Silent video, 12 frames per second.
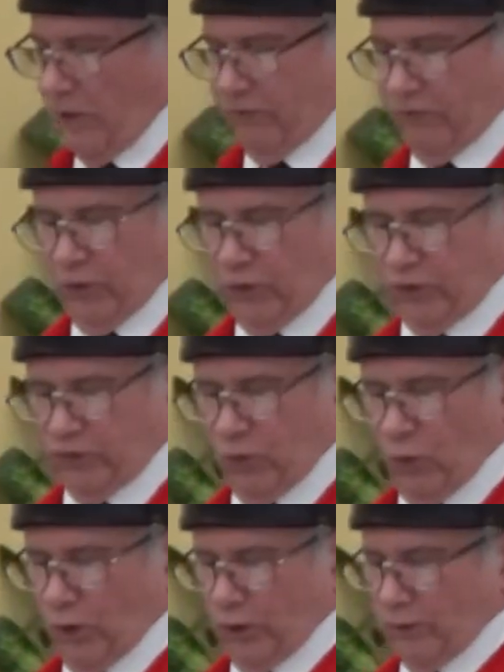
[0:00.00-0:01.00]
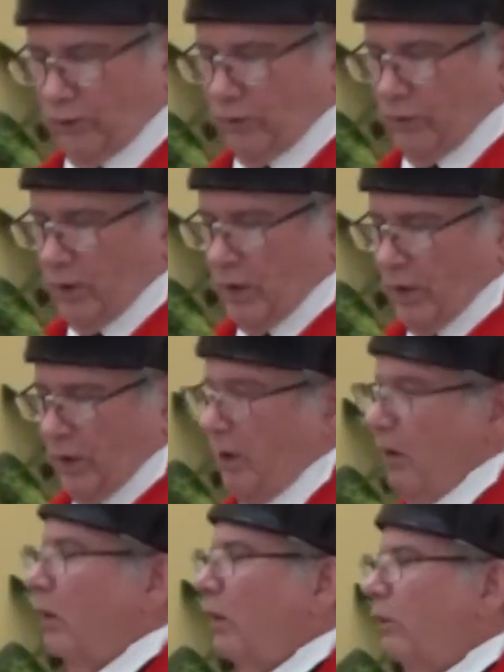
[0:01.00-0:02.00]
The first fort
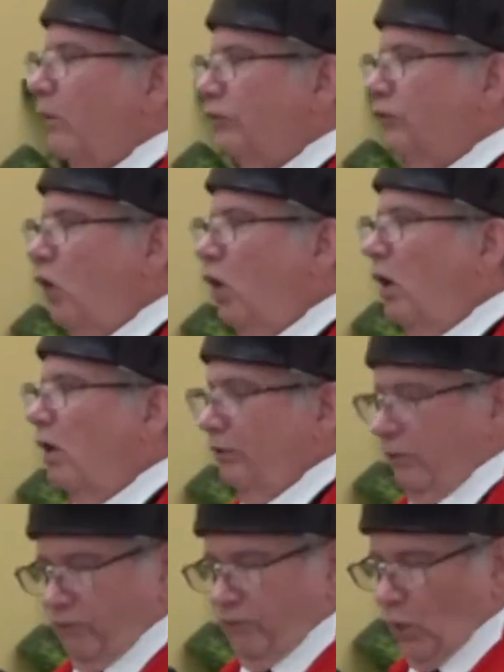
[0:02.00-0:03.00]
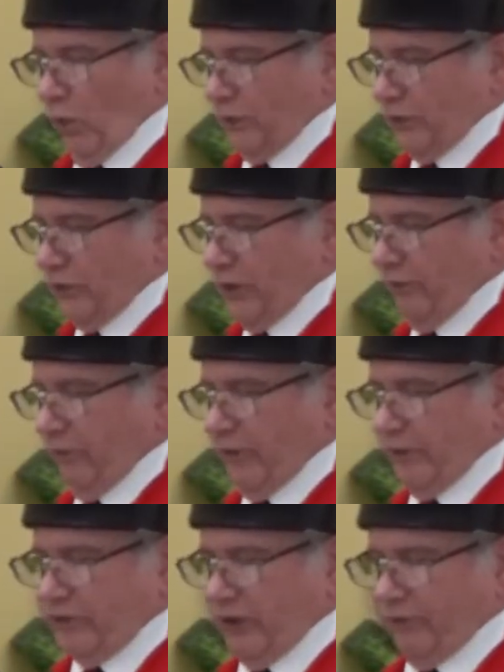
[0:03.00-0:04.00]
was called Fort
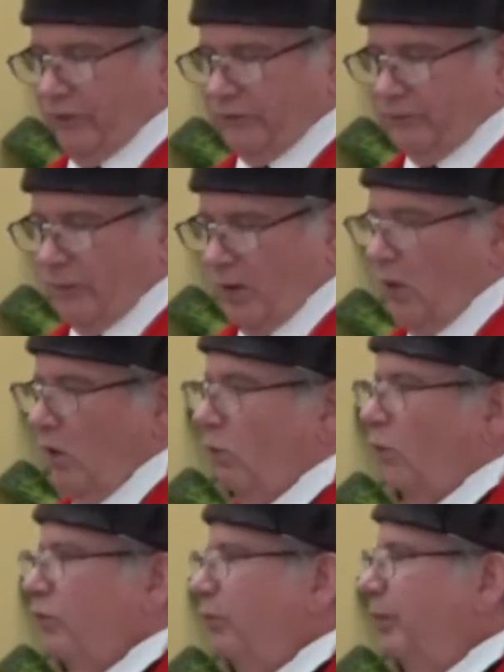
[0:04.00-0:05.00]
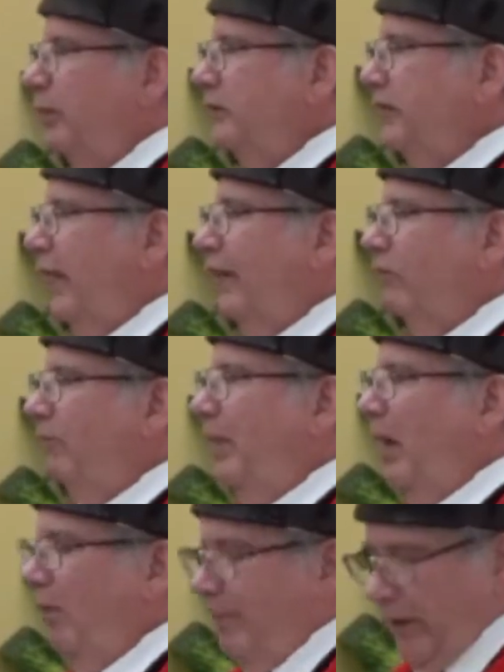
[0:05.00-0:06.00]
Sullivan was built out of
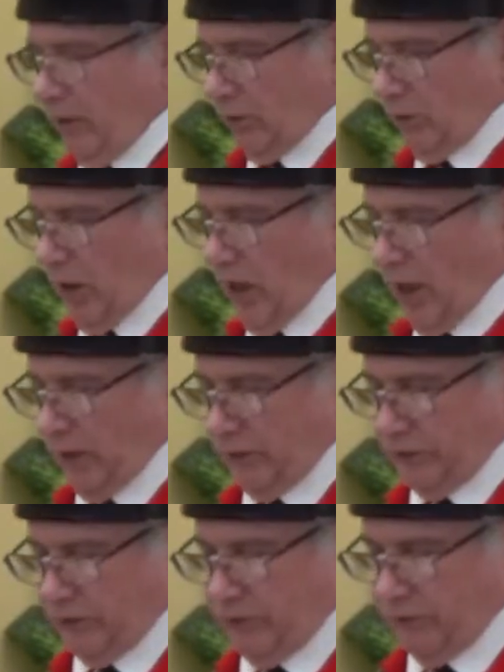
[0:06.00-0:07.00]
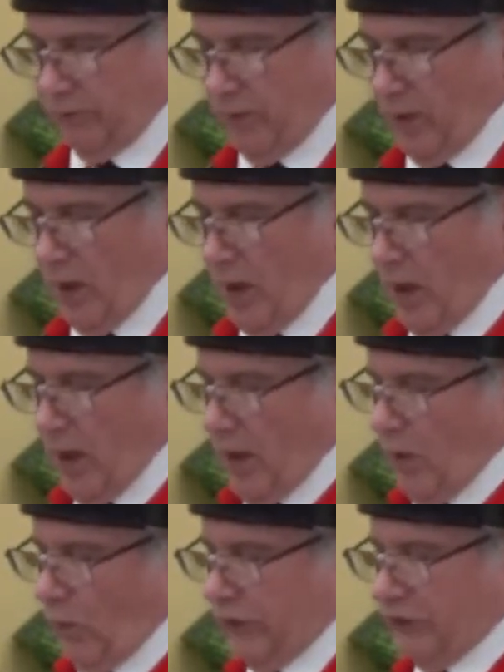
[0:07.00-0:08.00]
palmetto logs,
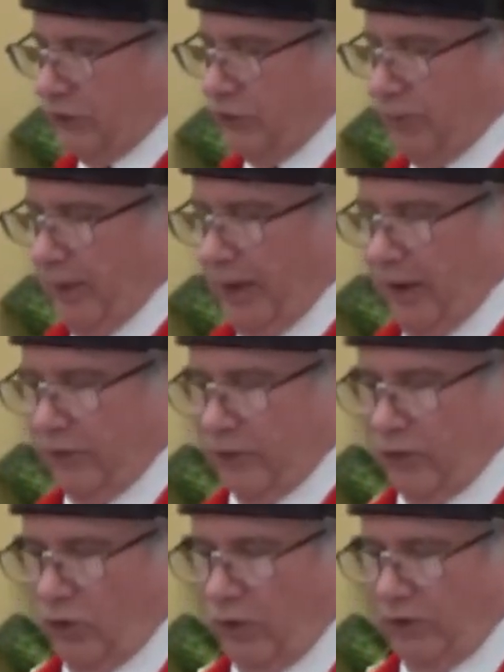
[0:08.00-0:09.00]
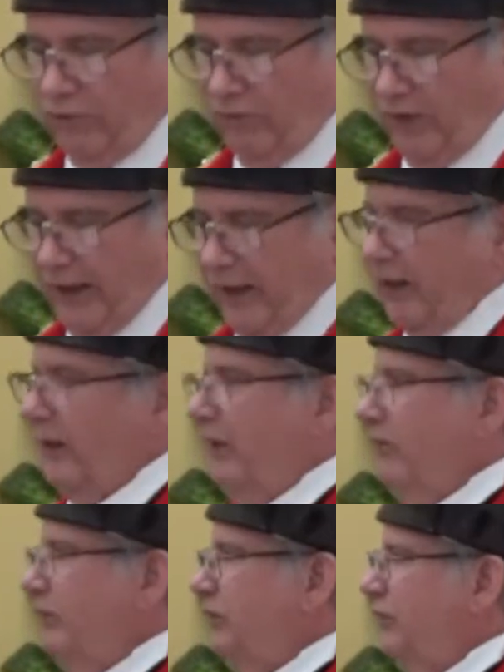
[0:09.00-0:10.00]
which inspired the current flag
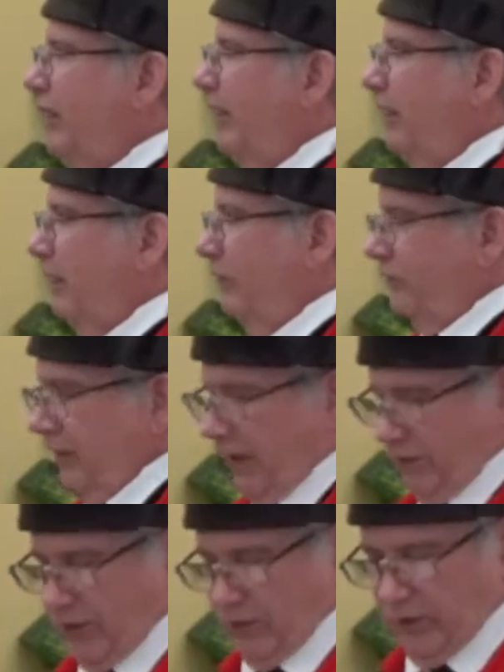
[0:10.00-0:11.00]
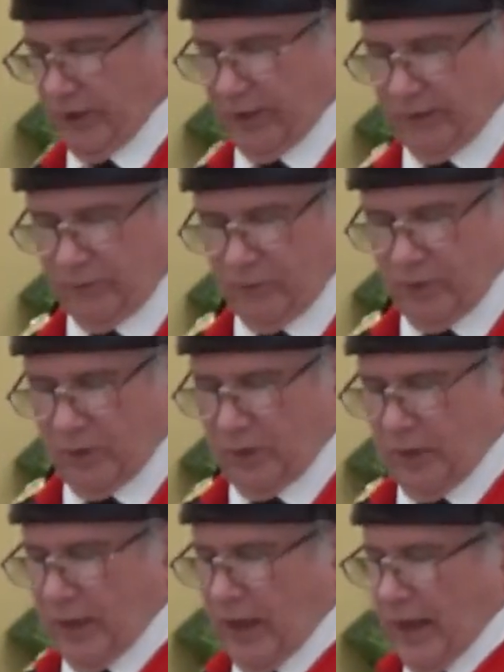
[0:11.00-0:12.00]
of the state of South Carolina,
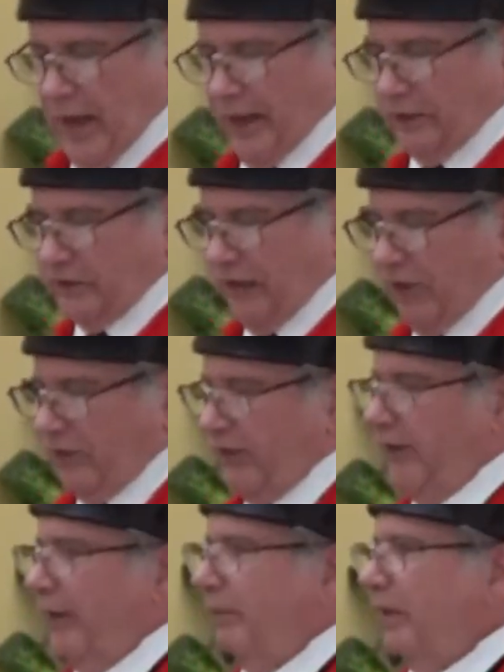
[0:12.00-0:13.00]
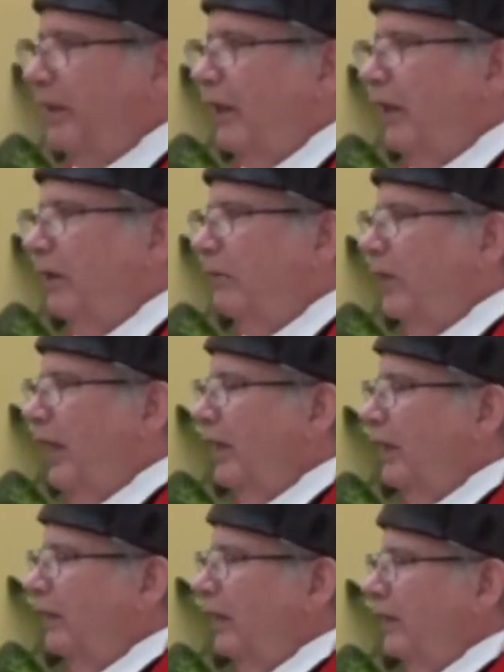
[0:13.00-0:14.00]
and South Carolina became,
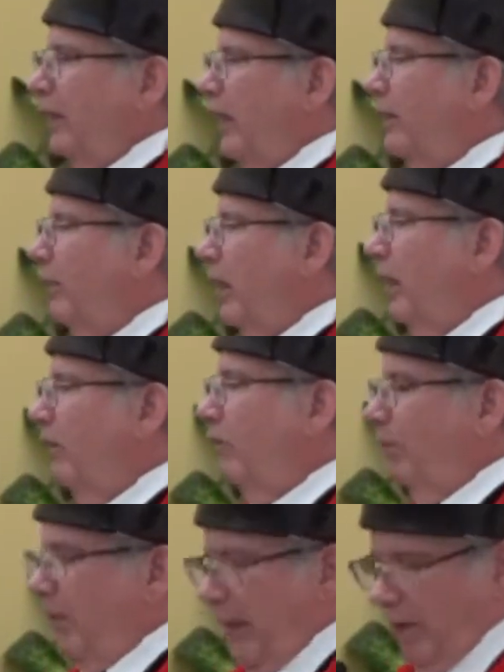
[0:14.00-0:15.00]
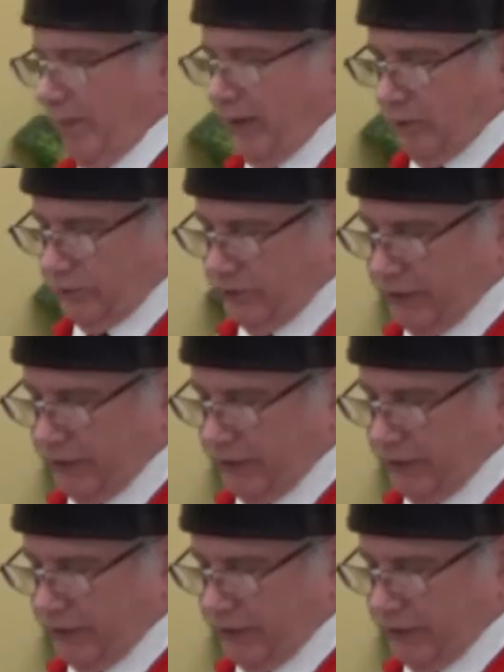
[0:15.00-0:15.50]
had a nickname of the Palmetto